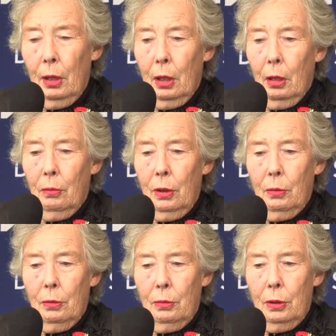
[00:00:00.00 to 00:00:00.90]
we
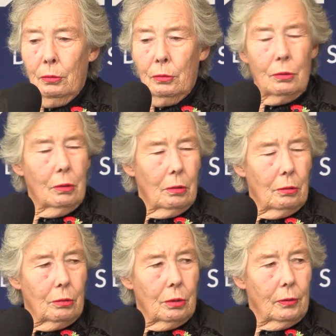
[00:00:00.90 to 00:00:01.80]
were
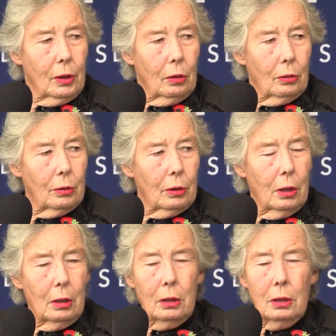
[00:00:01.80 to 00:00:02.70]
driving on,
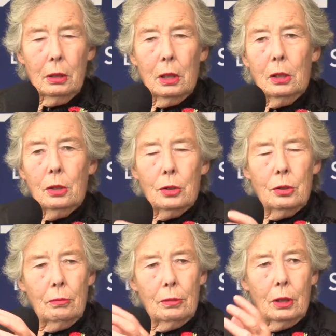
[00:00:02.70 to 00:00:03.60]
and they
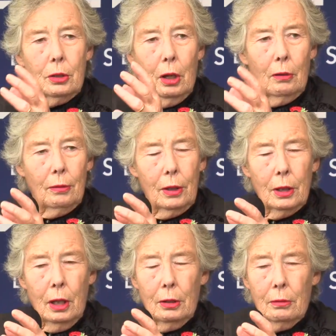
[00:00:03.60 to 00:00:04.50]
stopped us halfway
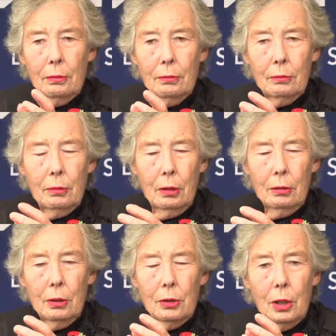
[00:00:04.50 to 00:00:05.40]
down the road
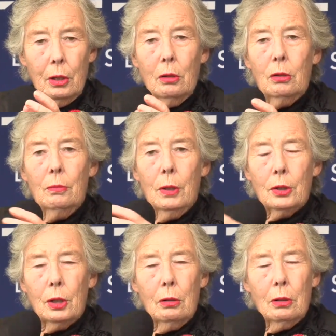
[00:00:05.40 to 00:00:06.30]
and said, "Oh, you must
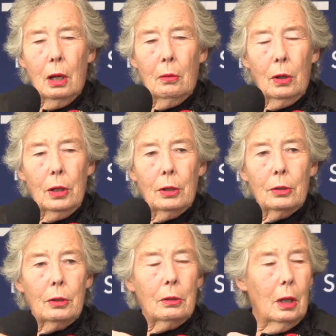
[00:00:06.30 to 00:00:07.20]
go that way. There's
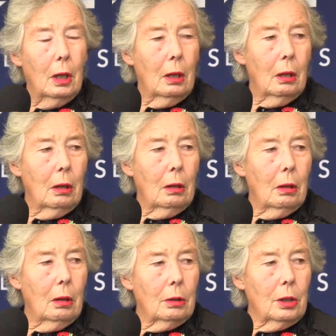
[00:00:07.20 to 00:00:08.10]
a
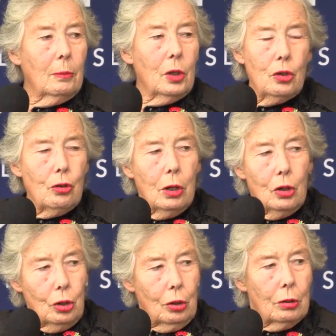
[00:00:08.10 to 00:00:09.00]

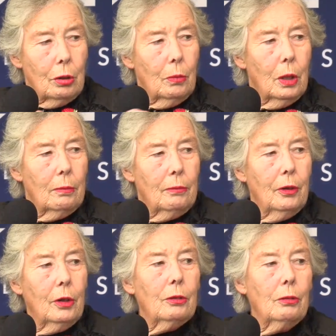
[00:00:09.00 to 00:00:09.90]
demonstration somewhere
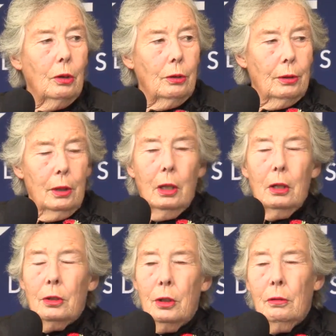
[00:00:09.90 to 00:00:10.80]
further on."
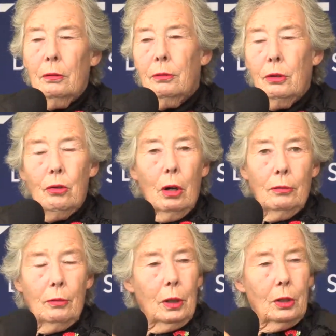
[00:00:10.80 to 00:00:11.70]
So the driver
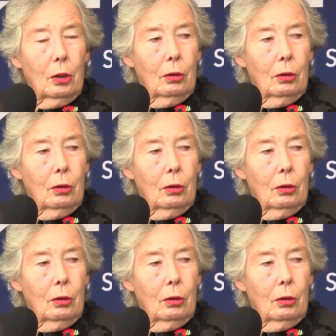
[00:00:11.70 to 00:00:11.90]
went off